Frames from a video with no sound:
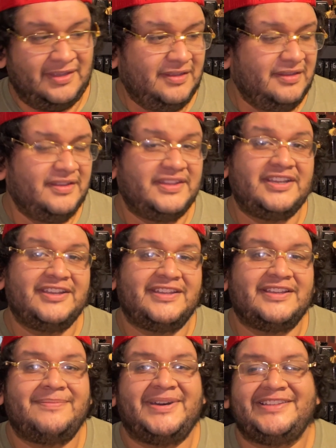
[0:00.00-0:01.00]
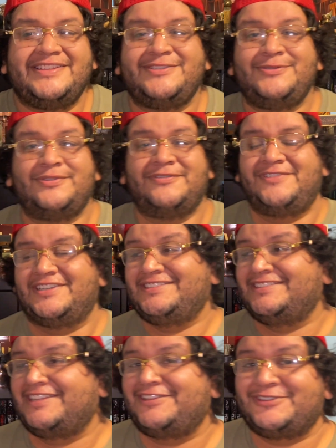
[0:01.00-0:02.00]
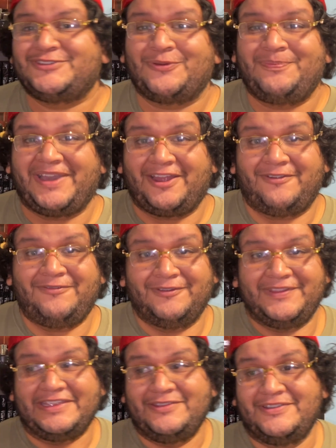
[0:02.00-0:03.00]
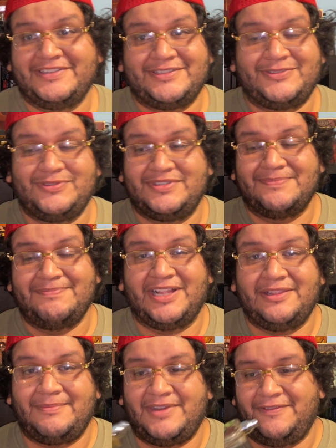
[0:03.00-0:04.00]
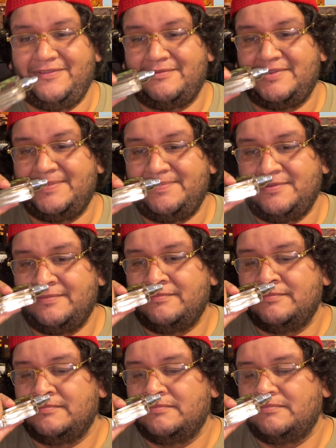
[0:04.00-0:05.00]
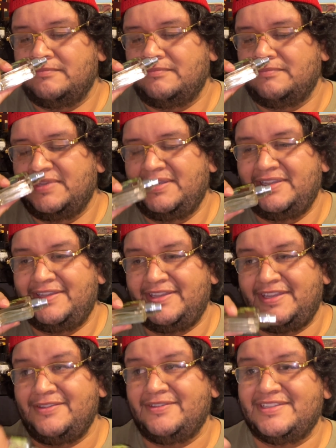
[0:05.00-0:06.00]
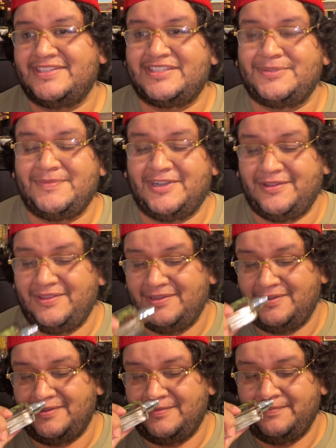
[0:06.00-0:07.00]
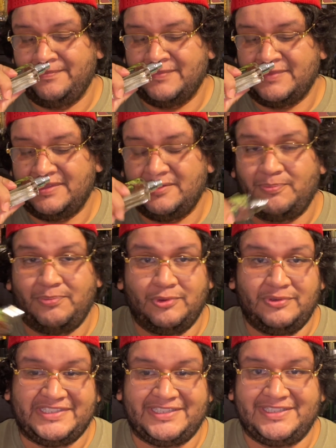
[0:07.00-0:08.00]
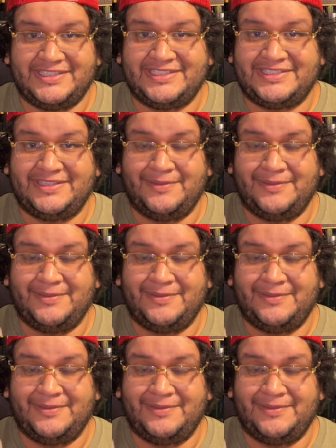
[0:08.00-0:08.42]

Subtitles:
So the good thing about these dual fragrances is that they're so powerful that you could just smell them off the rip. And you could just smell the booziness, the